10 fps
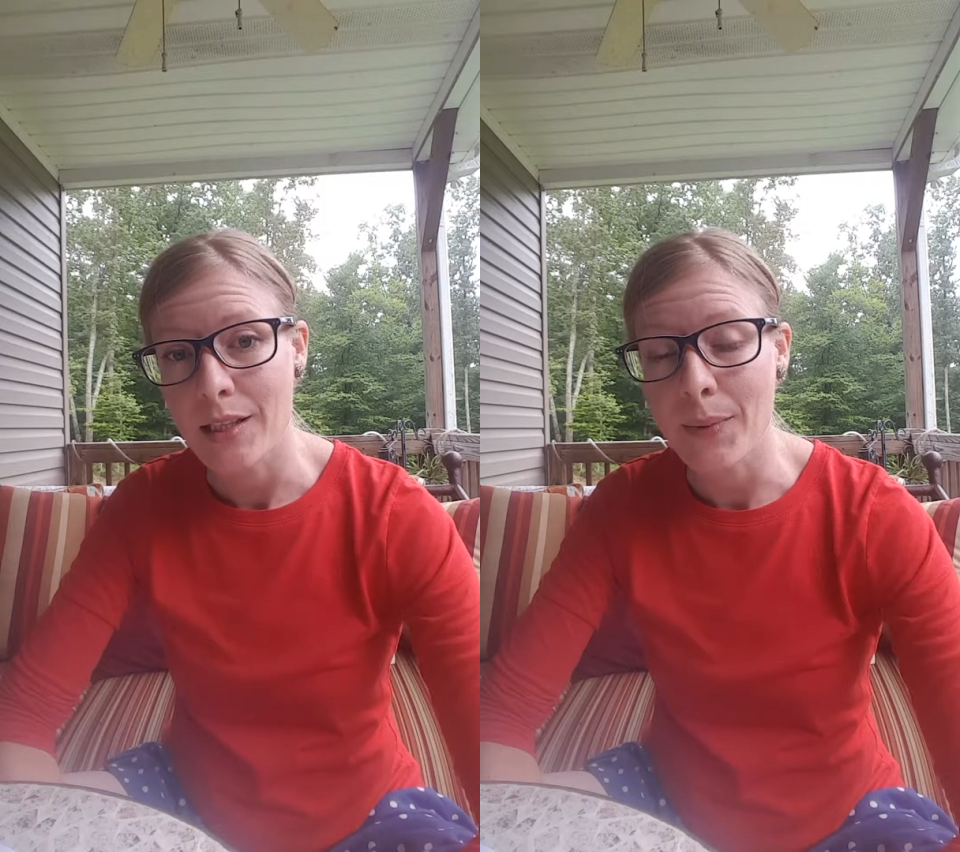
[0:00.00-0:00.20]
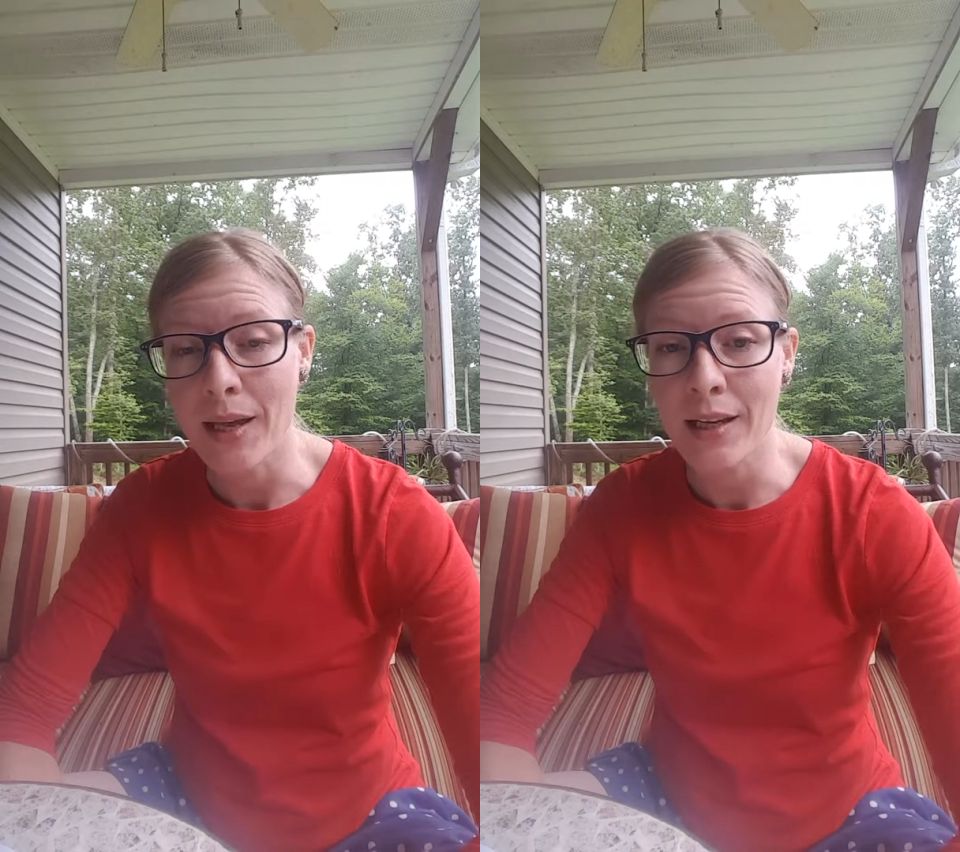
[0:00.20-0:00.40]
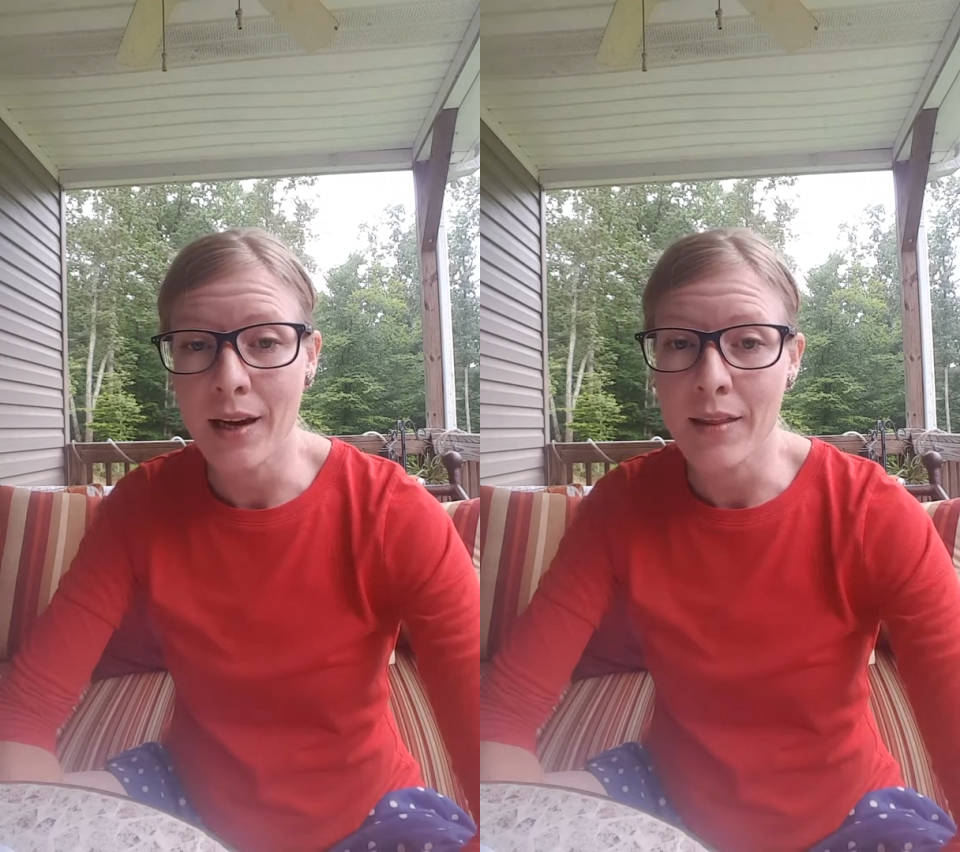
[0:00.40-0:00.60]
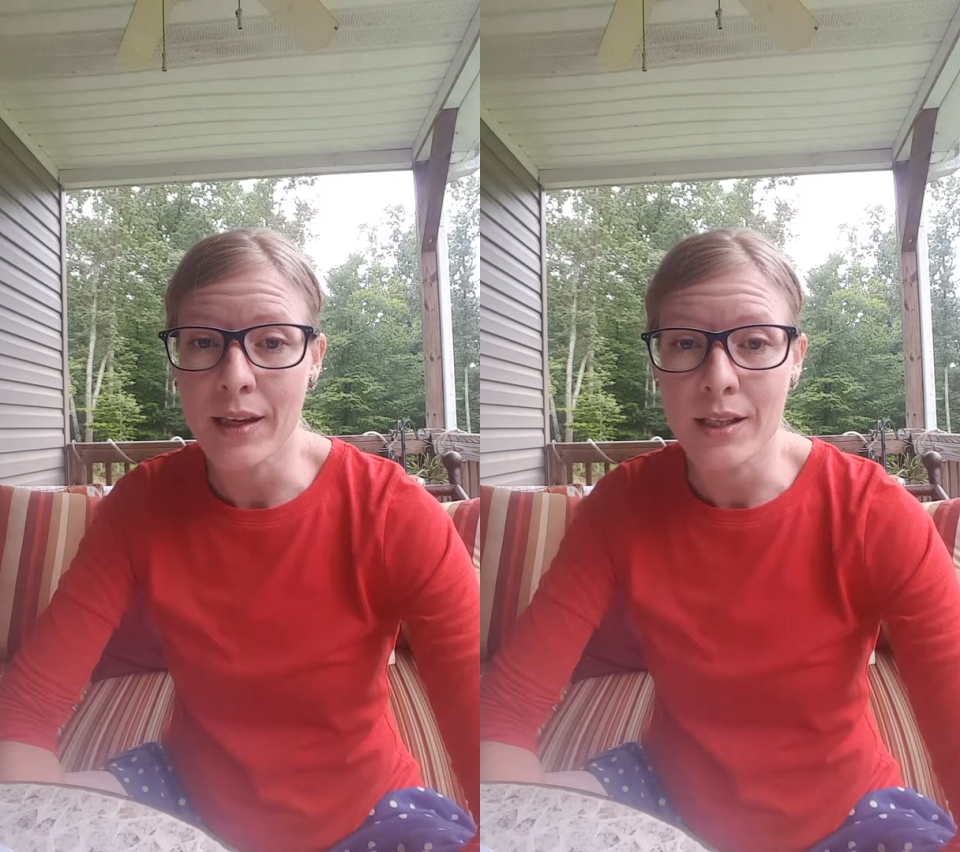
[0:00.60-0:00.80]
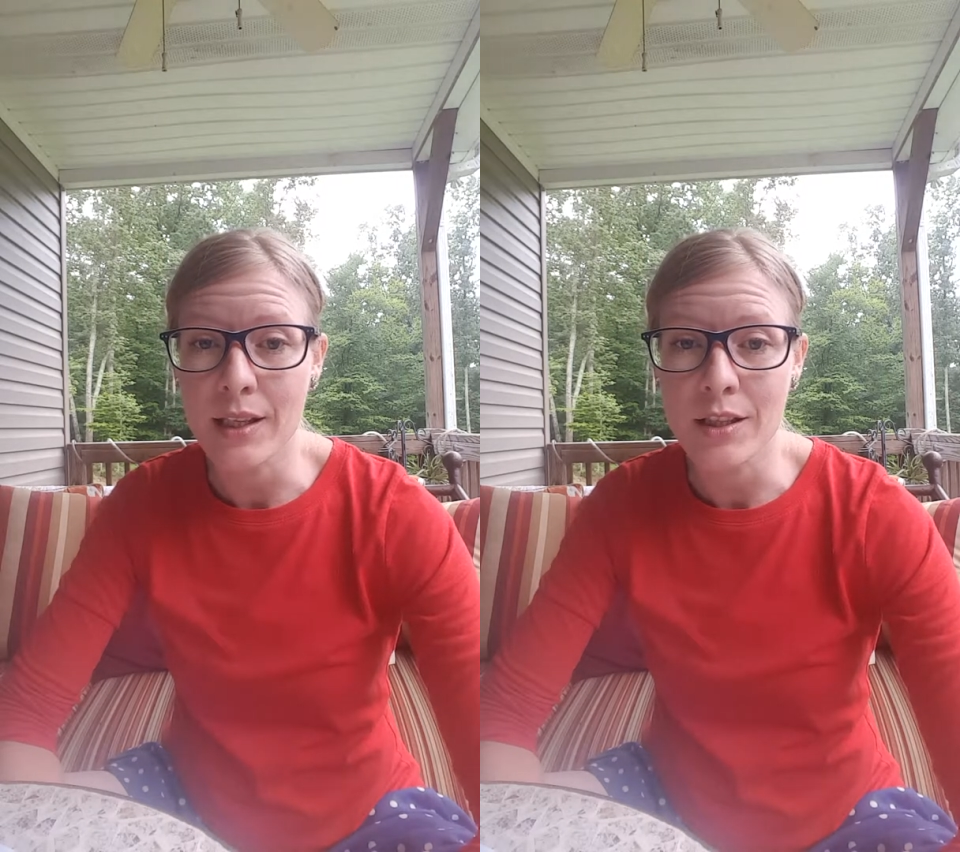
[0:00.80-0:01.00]
Depending on
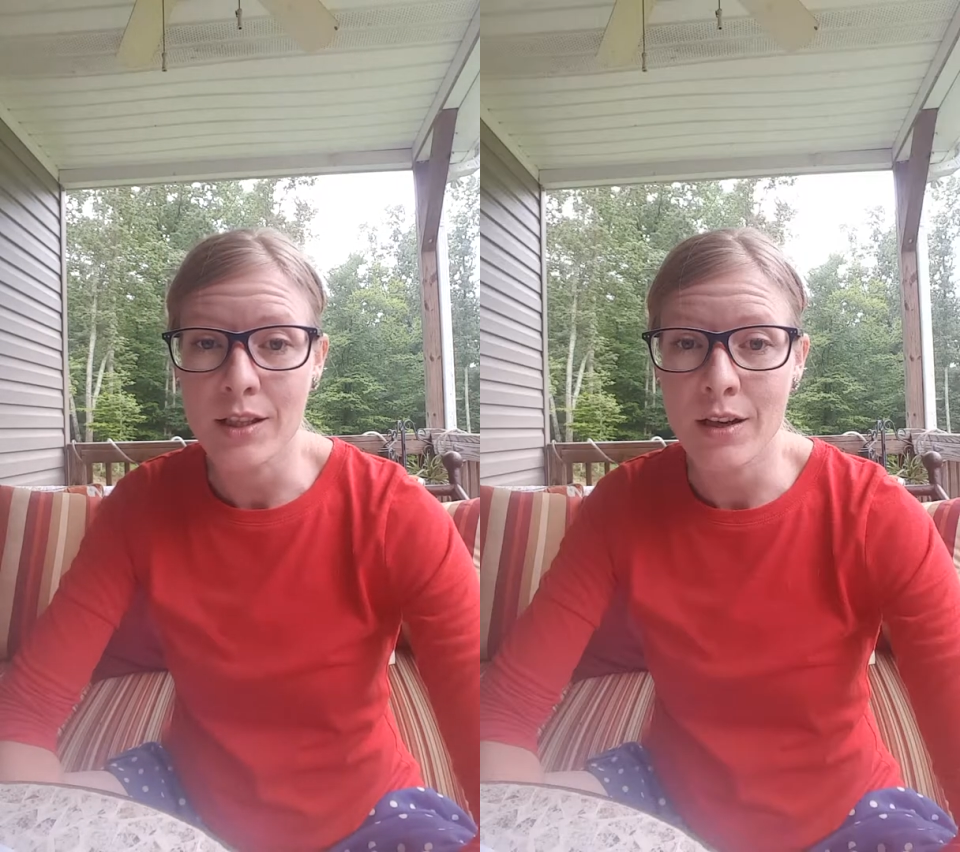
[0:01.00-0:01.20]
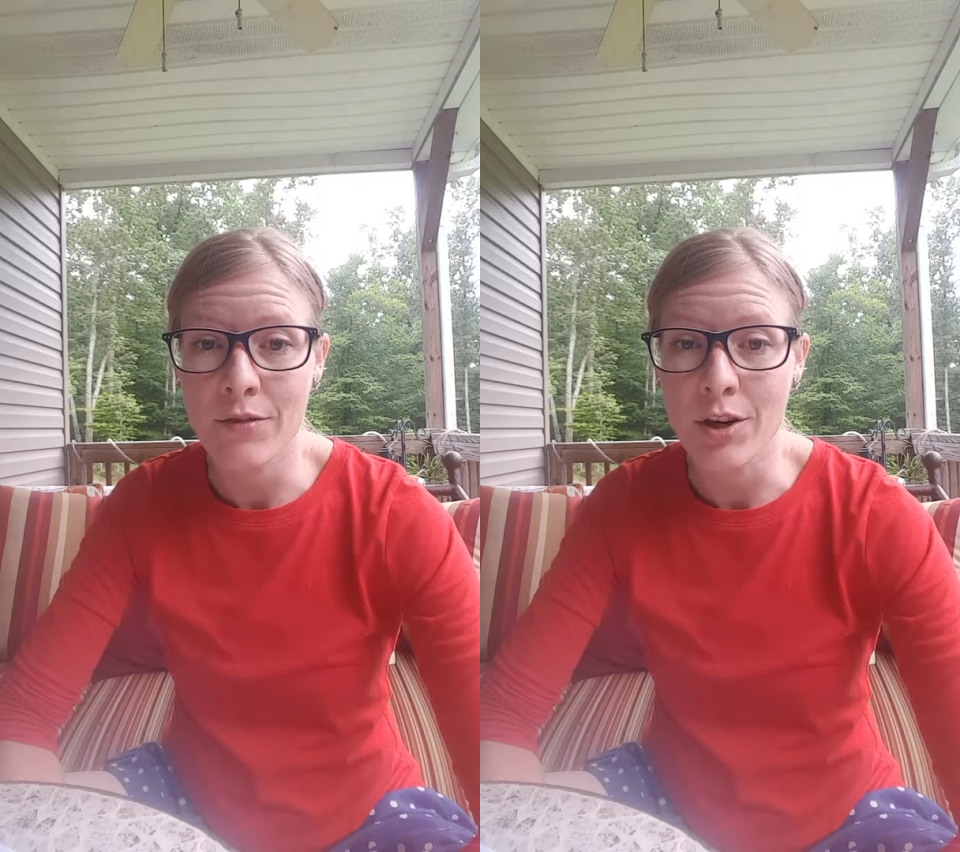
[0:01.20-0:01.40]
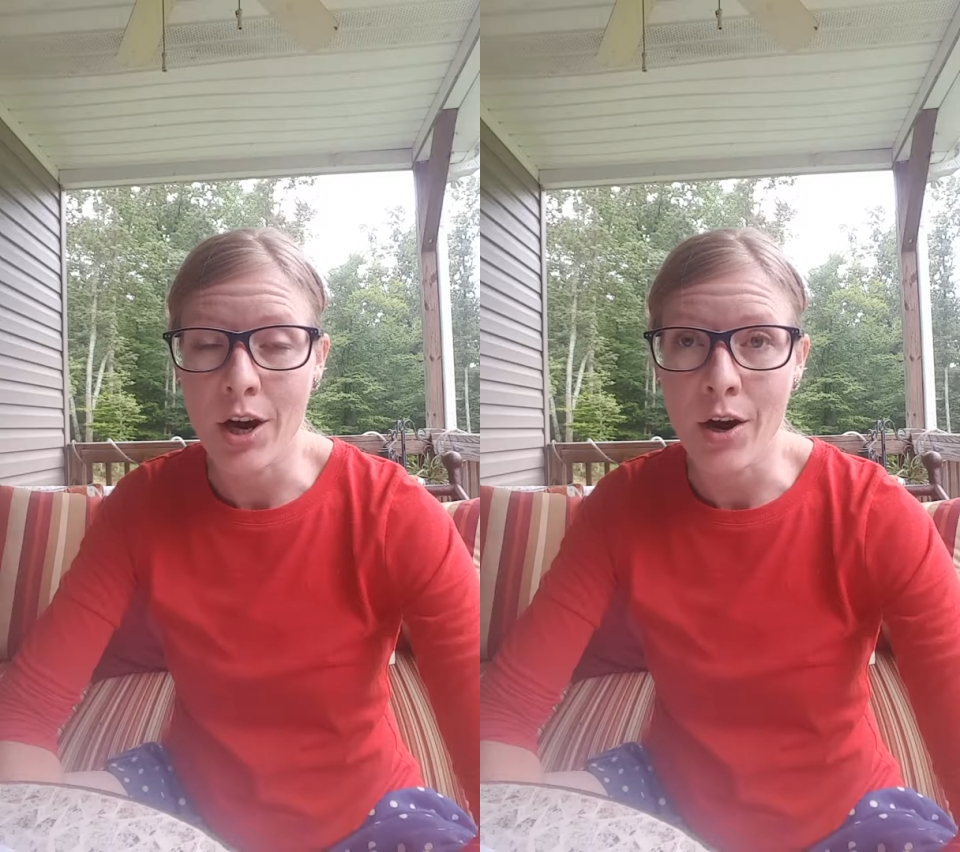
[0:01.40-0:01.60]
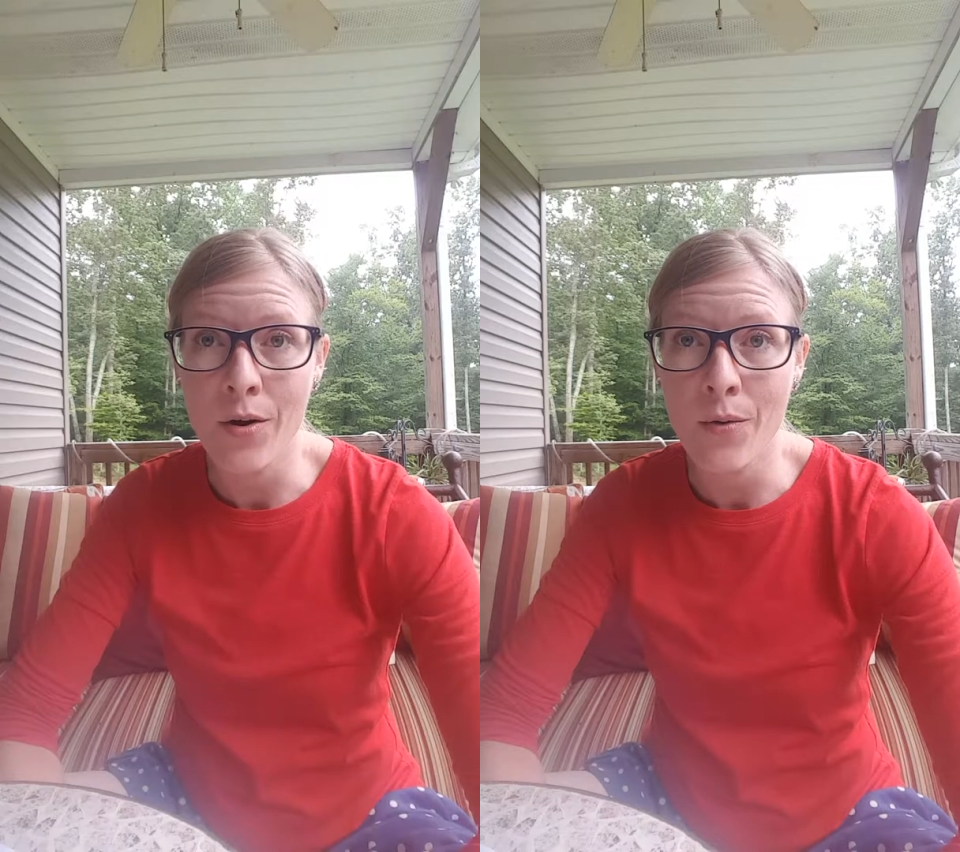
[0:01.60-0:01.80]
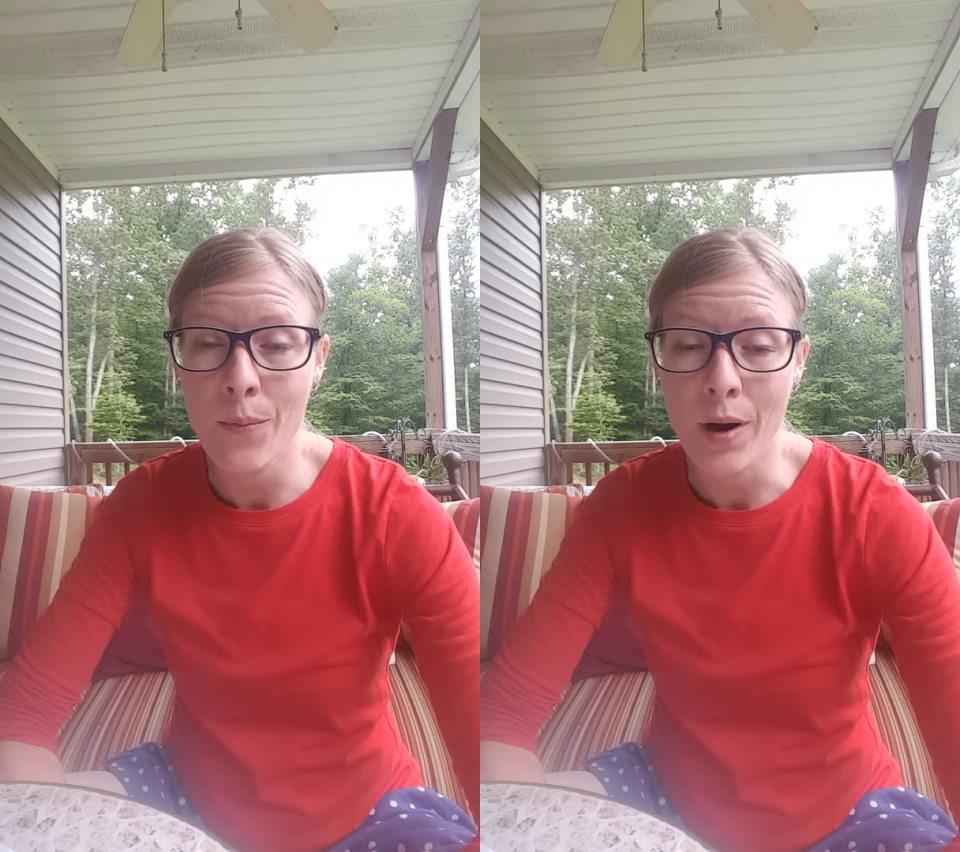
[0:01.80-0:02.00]
the condition of your
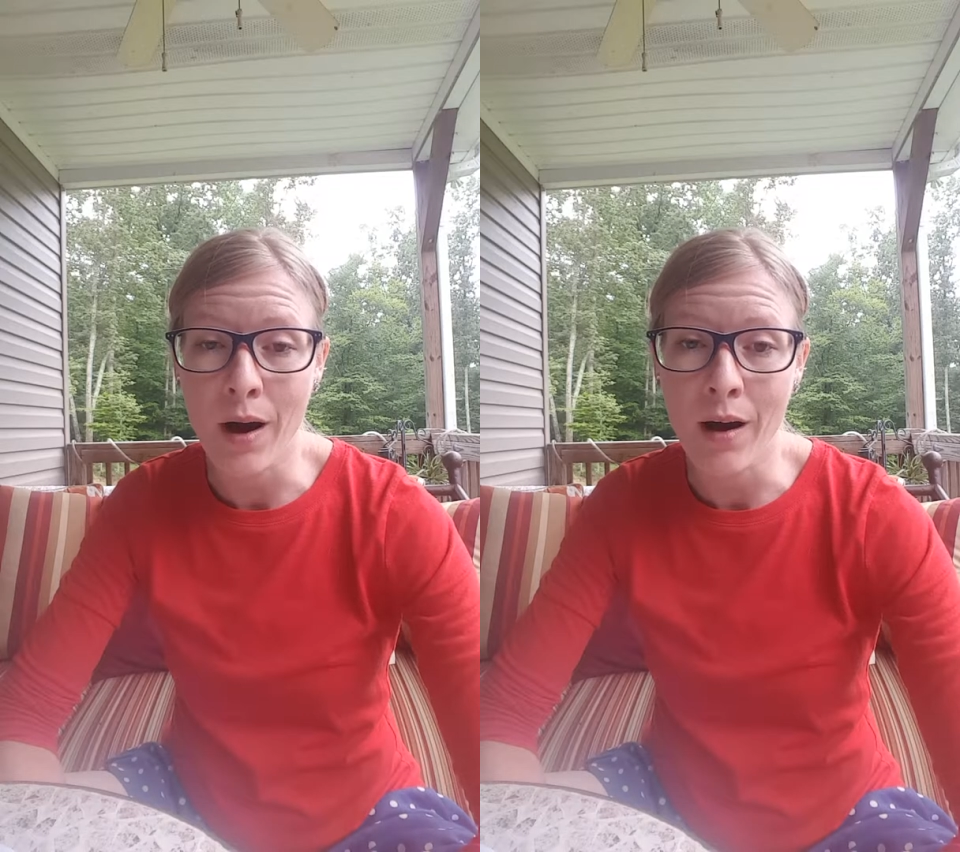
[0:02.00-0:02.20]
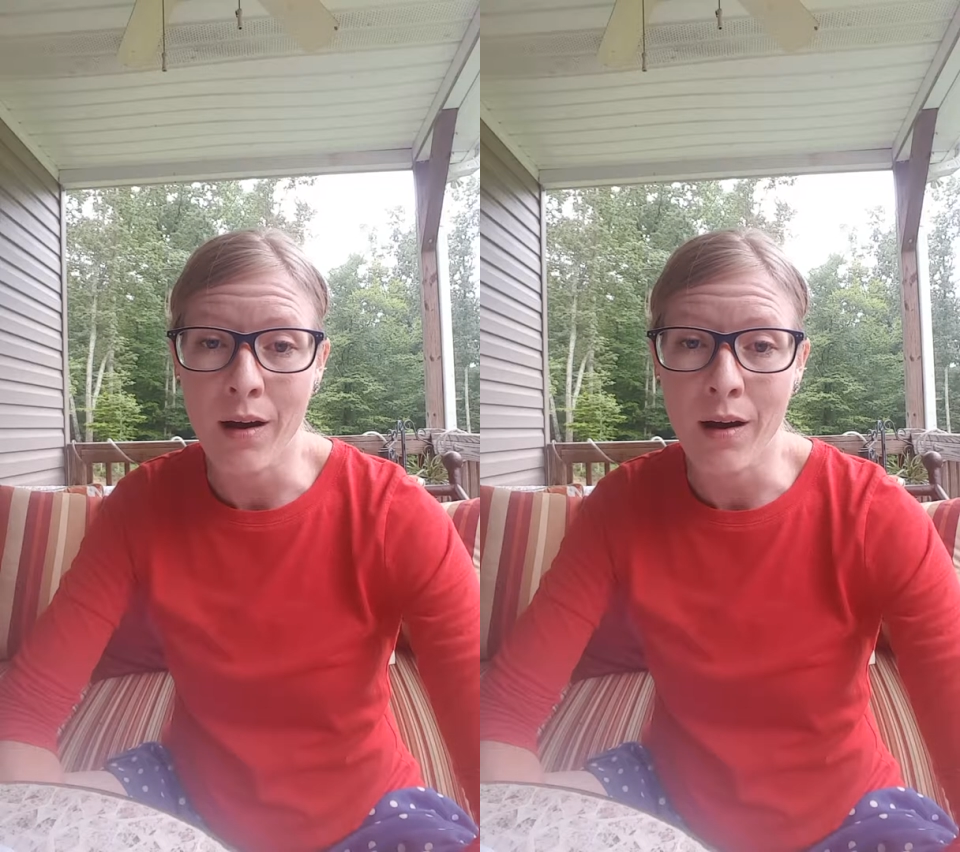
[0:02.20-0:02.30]
home,